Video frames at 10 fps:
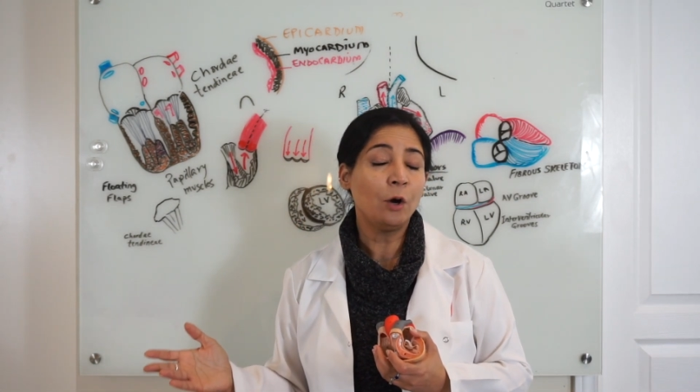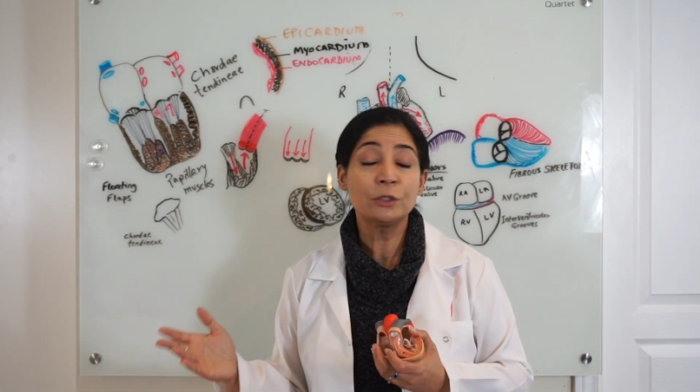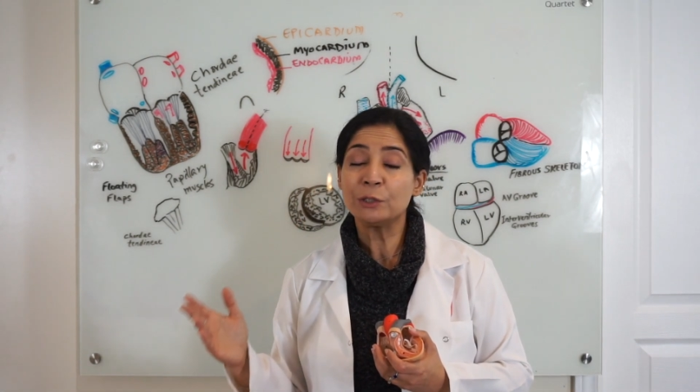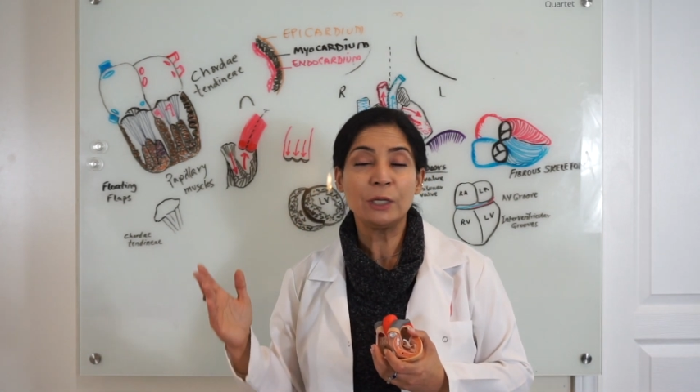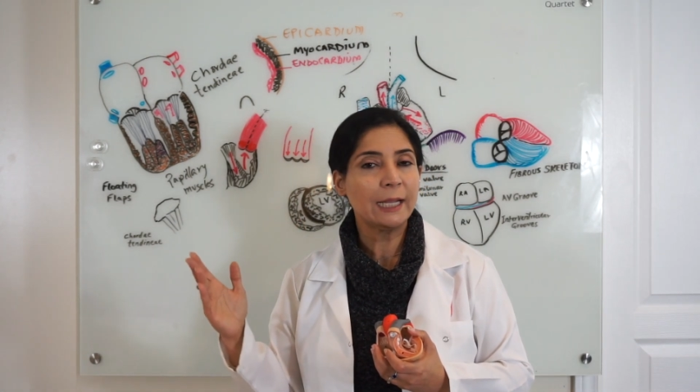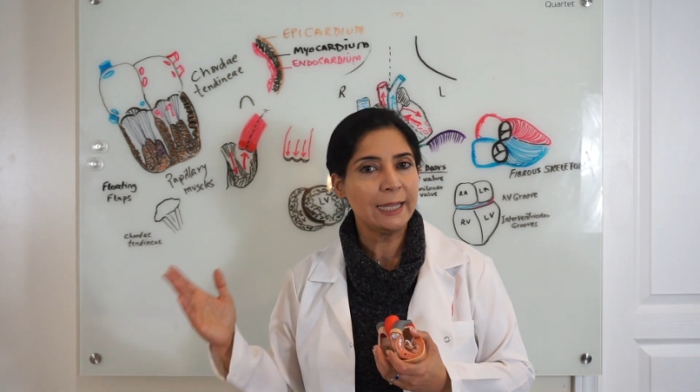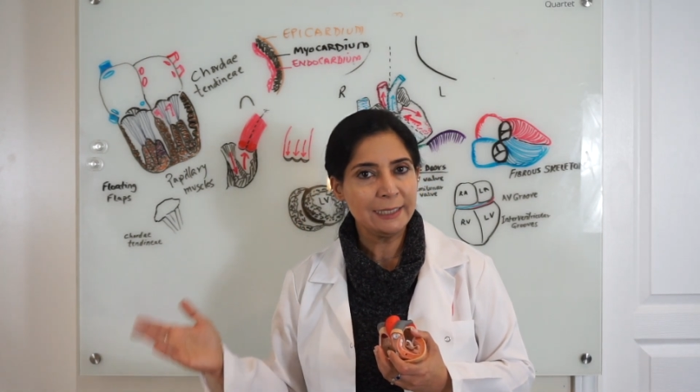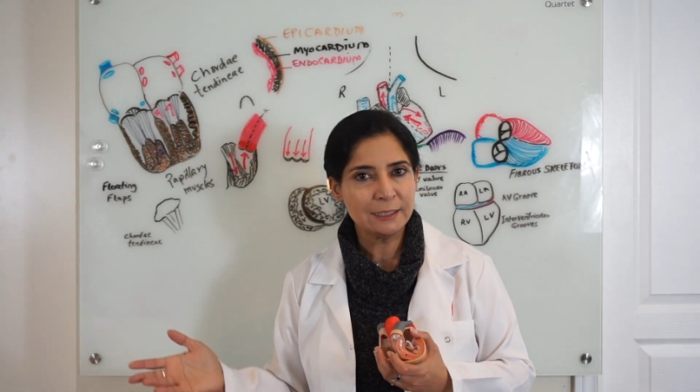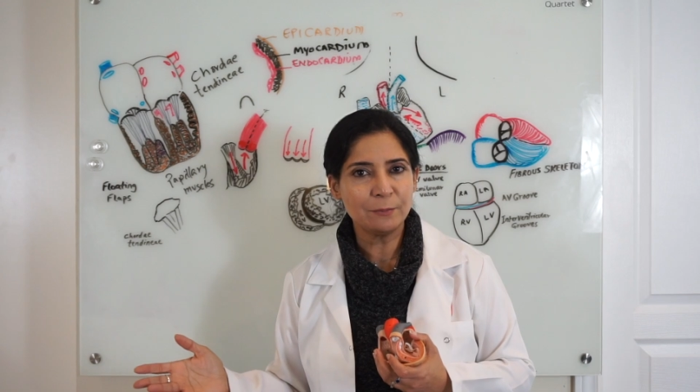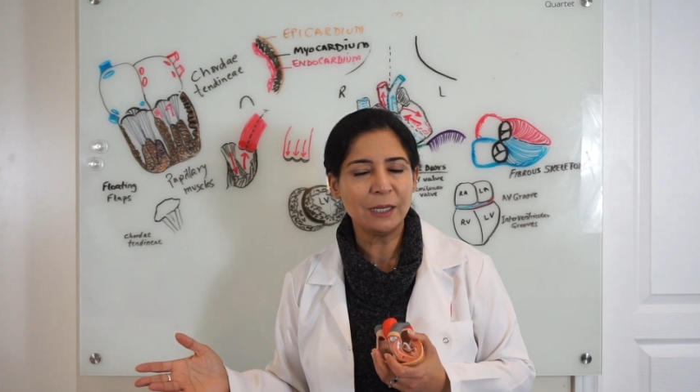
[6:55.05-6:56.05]
or tunica
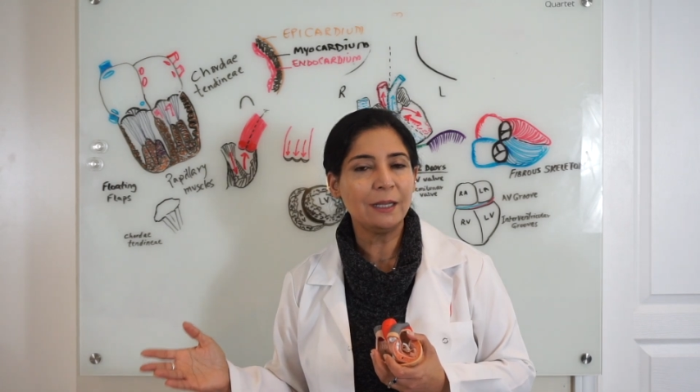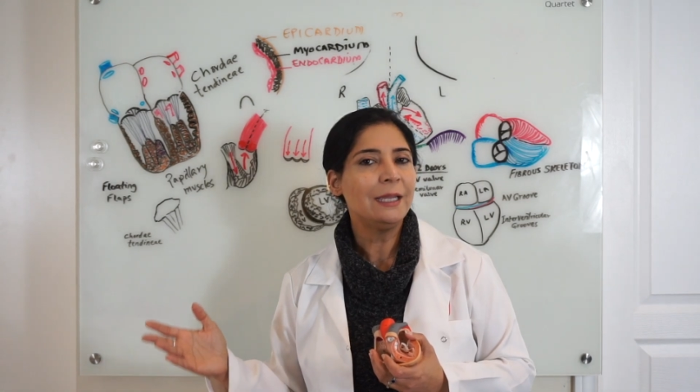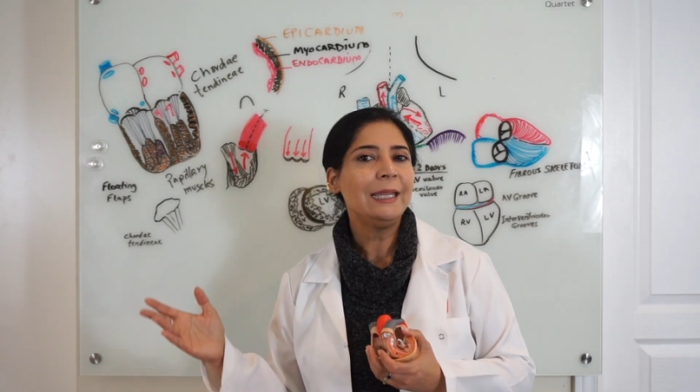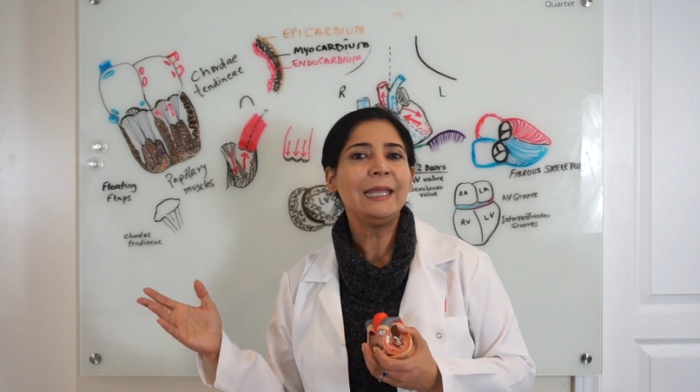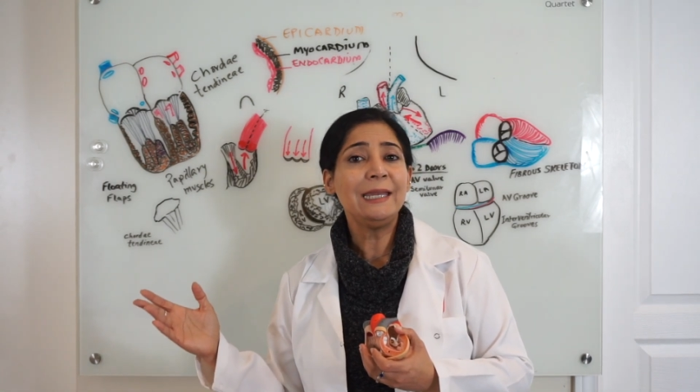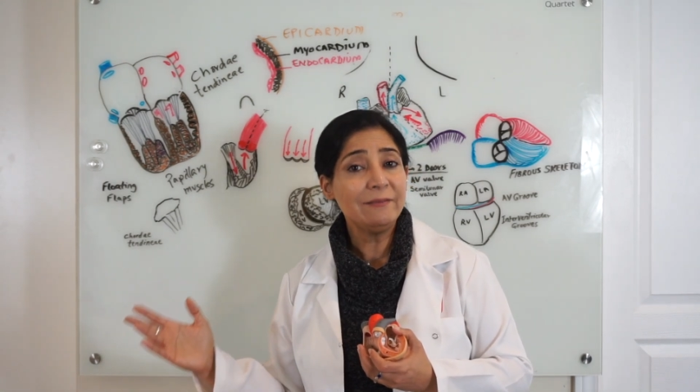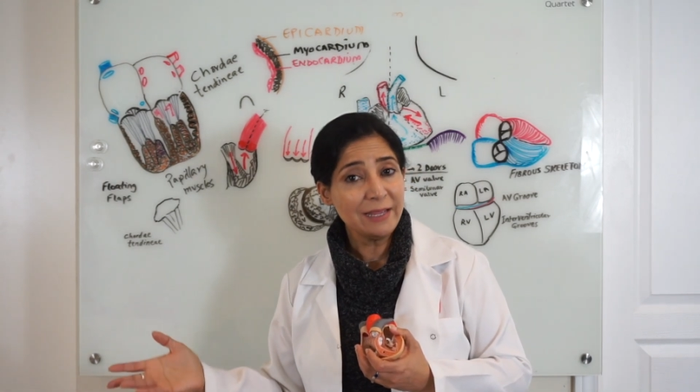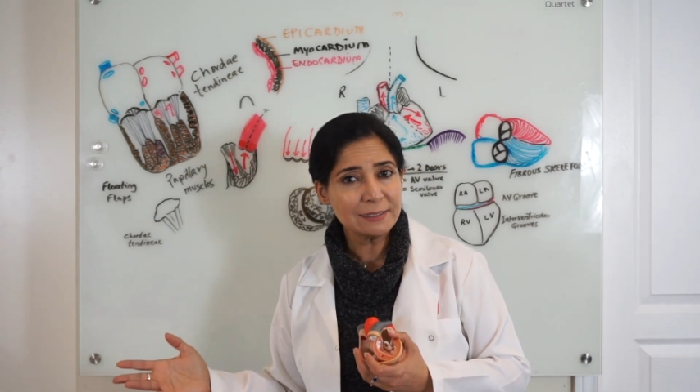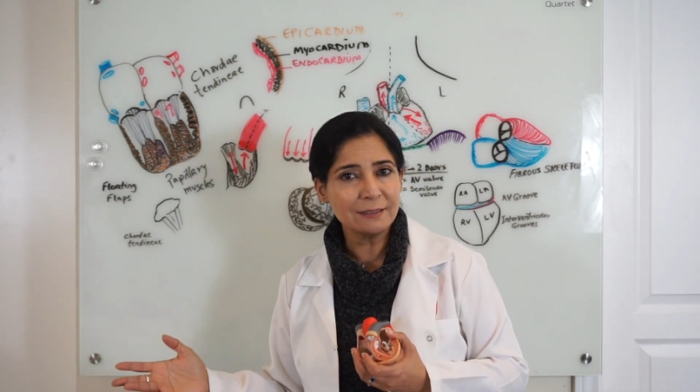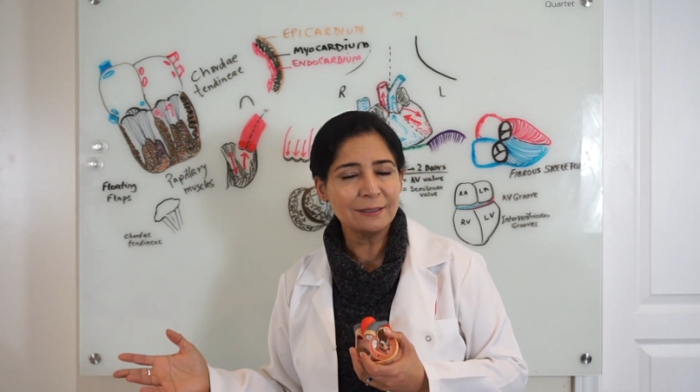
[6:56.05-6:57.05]
intima in a
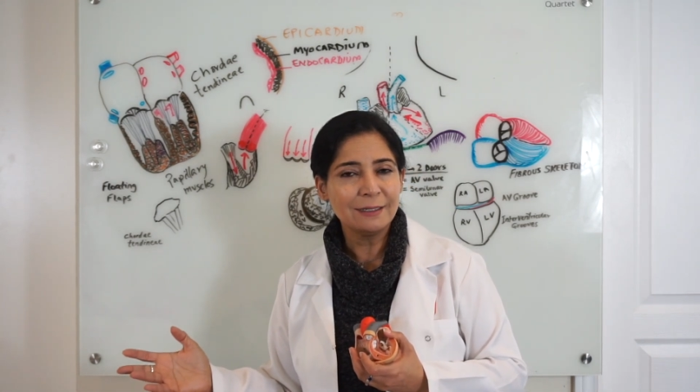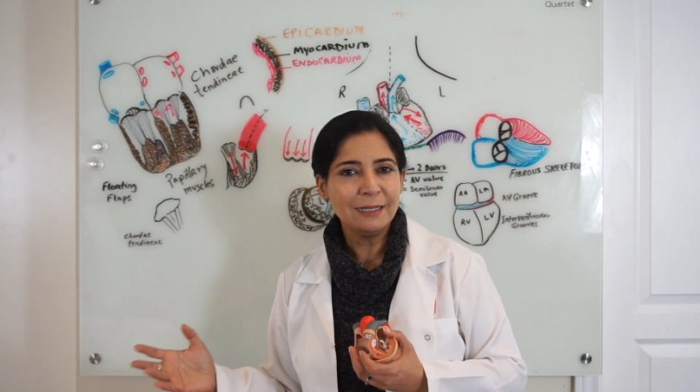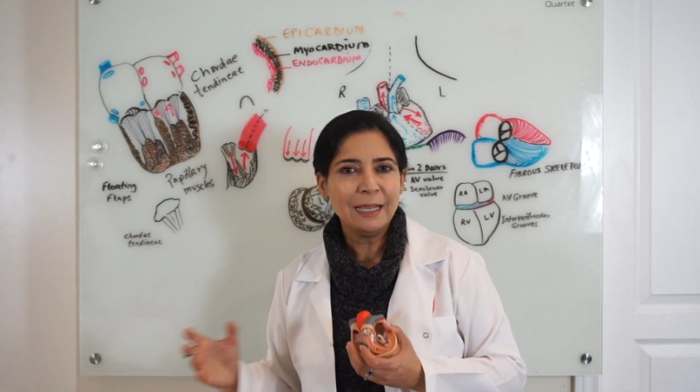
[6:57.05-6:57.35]
vessel,